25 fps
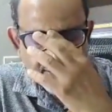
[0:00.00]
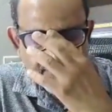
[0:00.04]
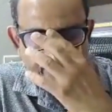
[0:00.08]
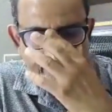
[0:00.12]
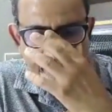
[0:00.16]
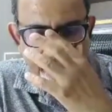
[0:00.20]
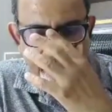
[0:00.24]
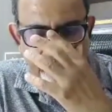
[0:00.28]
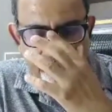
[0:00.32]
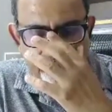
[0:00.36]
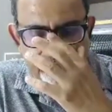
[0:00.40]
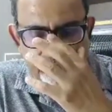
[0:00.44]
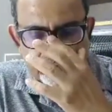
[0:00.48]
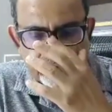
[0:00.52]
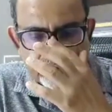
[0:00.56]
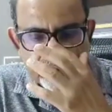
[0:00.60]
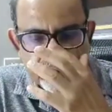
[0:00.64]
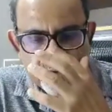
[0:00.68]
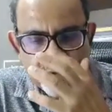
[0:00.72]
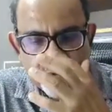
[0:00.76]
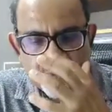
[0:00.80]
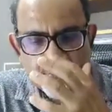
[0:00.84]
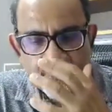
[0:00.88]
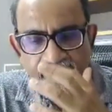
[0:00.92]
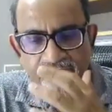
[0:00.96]
compared with
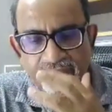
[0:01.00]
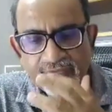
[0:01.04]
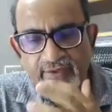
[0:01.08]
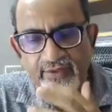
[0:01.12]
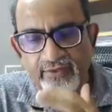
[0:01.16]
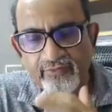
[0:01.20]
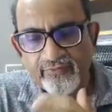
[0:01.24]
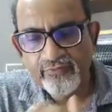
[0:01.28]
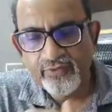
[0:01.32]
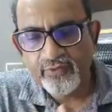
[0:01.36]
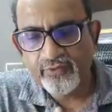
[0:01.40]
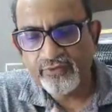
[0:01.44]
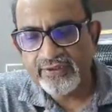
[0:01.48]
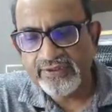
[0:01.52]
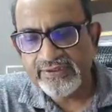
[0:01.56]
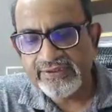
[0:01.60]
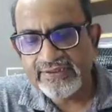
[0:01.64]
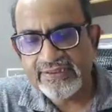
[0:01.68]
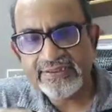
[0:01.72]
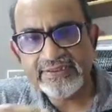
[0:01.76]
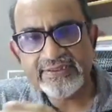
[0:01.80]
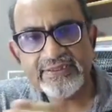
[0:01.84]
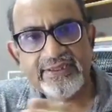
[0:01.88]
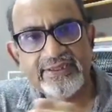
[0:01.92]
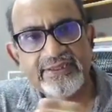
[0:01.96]
now, few things
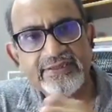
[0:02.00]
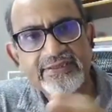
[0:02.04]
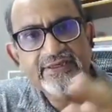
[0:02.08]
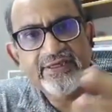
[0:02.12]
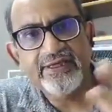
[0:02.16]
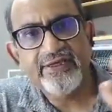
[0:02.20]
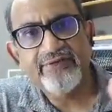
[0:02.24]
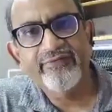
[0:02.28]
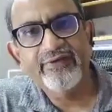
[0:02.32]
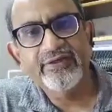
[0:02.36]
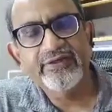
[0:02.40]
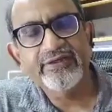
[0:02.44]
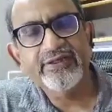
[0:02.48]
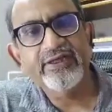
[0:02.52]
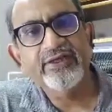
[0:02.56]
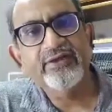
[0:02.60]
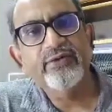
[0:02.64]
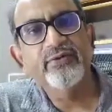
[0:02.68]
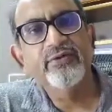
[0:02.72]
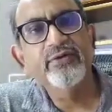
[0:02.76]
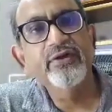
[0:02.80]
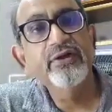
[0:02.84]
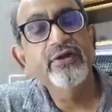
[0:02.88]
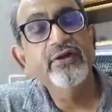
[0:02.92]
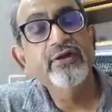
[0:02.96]
have changed. I will tell
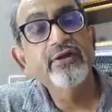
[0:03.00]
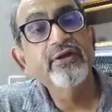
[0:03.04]
you.